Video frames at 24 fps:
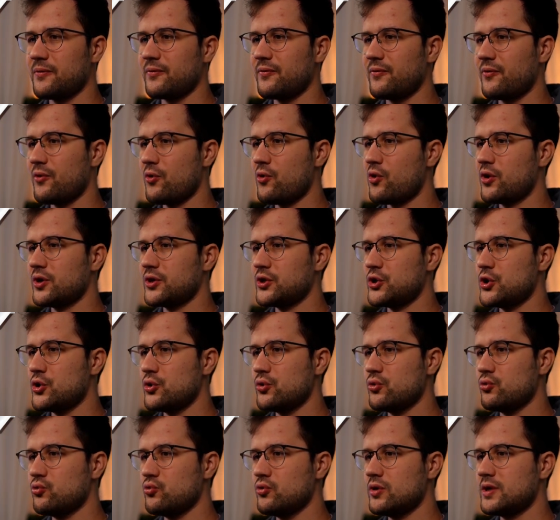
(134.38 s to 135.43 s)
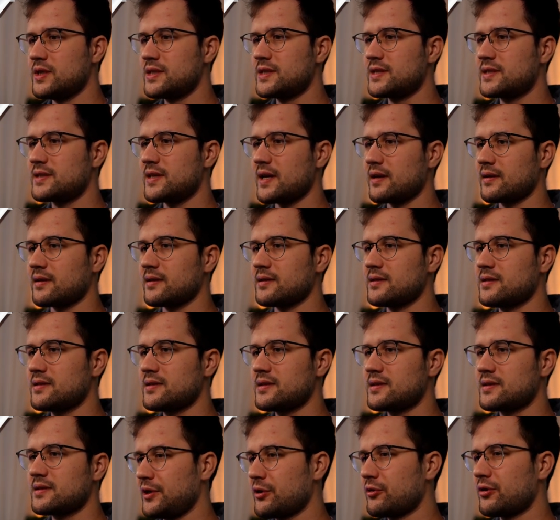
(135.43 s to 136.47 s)
for two
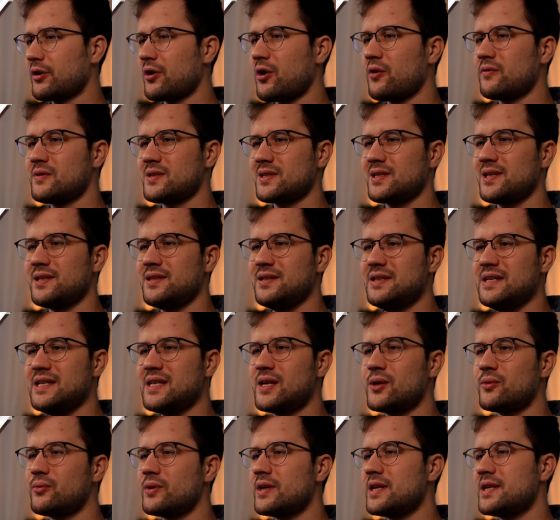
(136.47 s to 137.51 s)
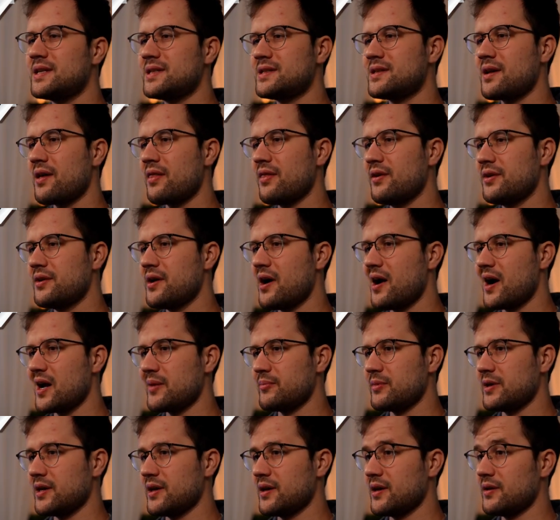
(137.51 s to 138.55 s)
seconds. You can obviously decrease the
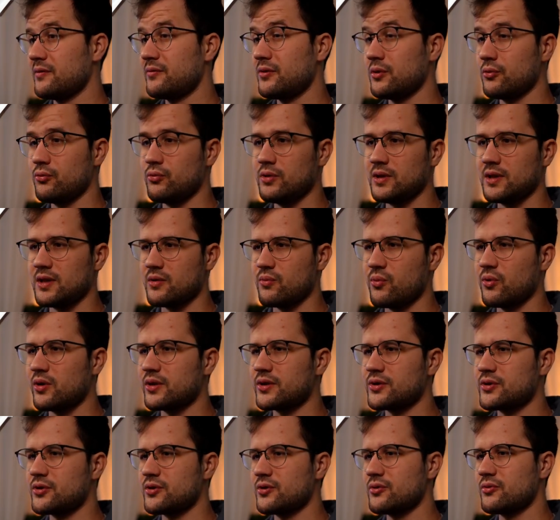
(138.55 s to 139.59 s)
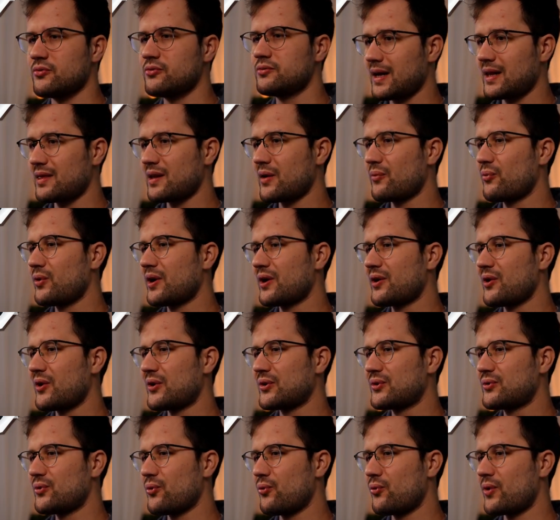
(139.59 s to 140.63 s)
time here if you really want to. And then we're
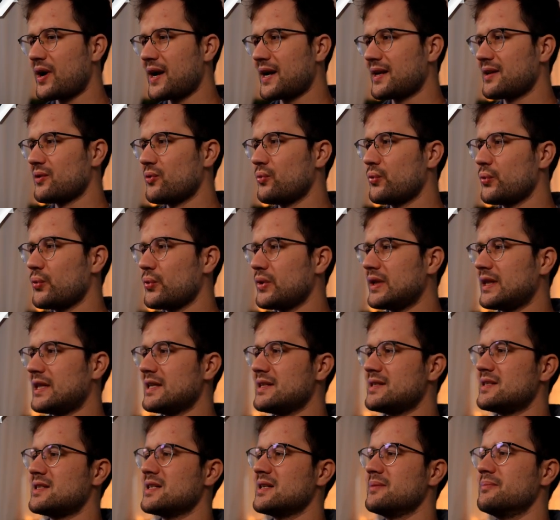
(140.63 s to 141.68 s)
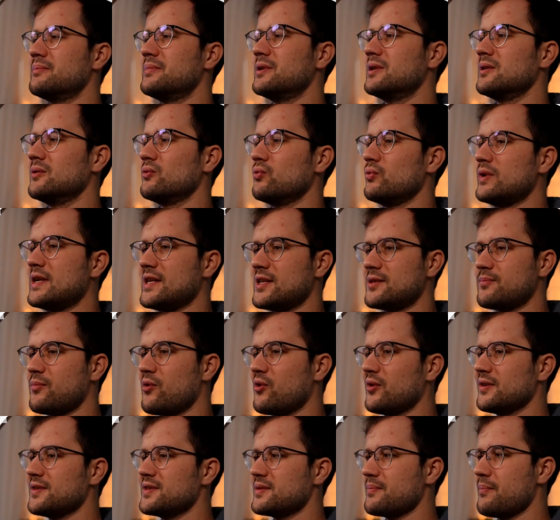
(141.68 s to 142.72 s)
going to write a really simple
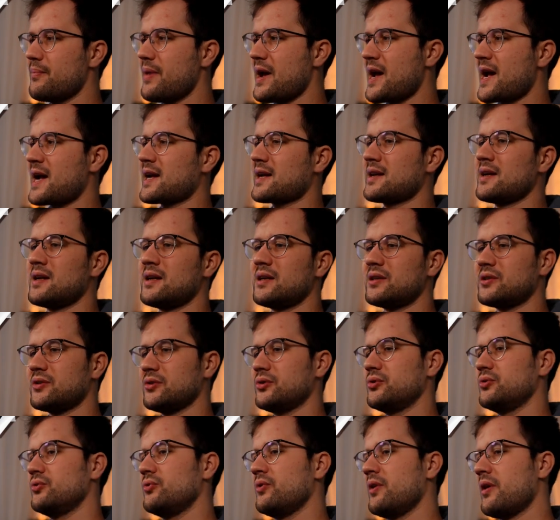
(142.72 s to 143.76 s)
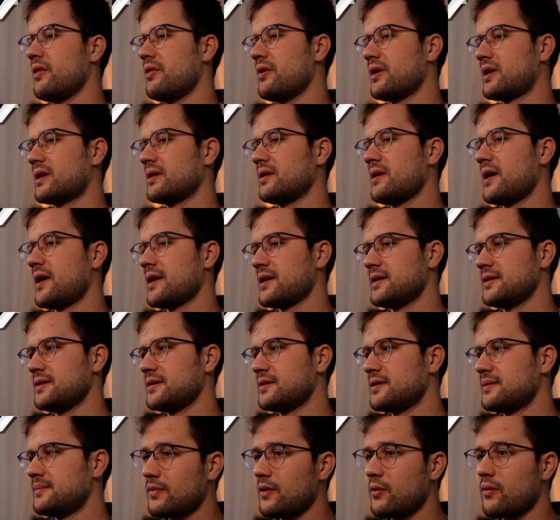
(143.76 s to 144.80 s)
response back to the
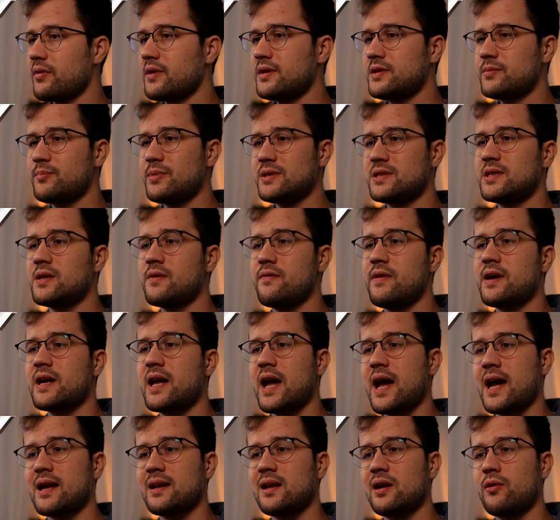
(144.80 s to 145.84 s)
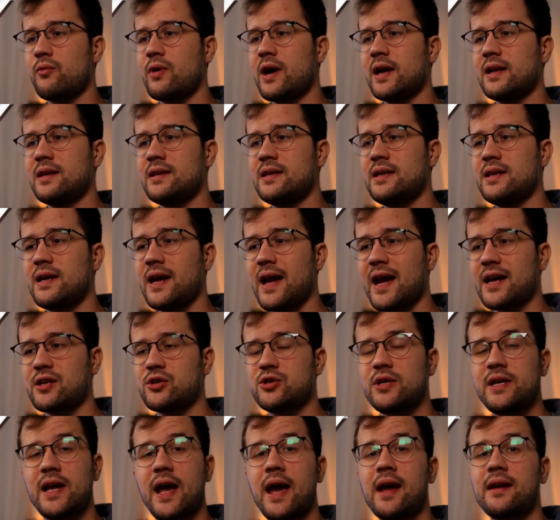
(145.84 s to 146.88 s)
client. Now this specific handler right here
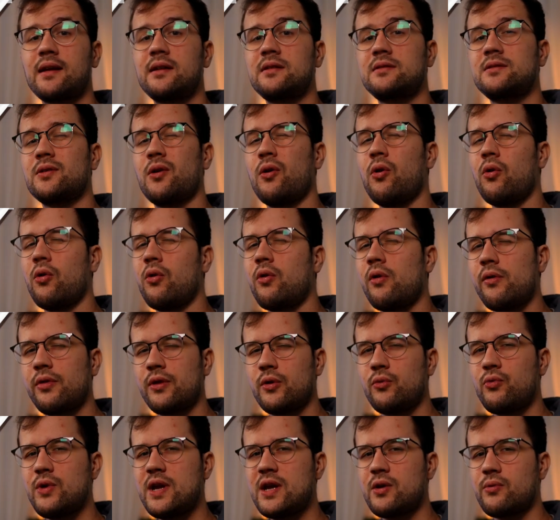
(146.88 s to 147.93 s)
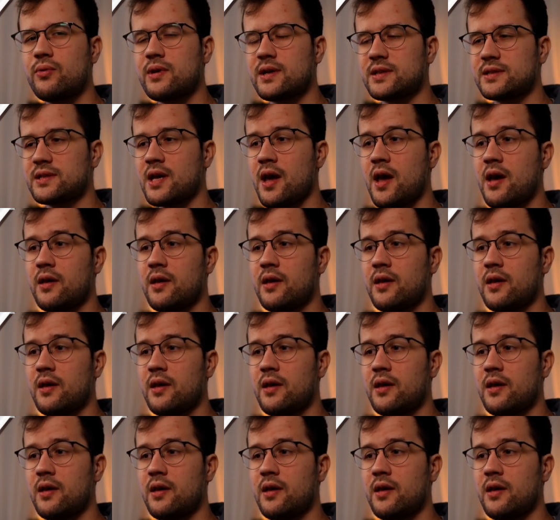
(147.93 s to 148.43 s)
actually handles all the requests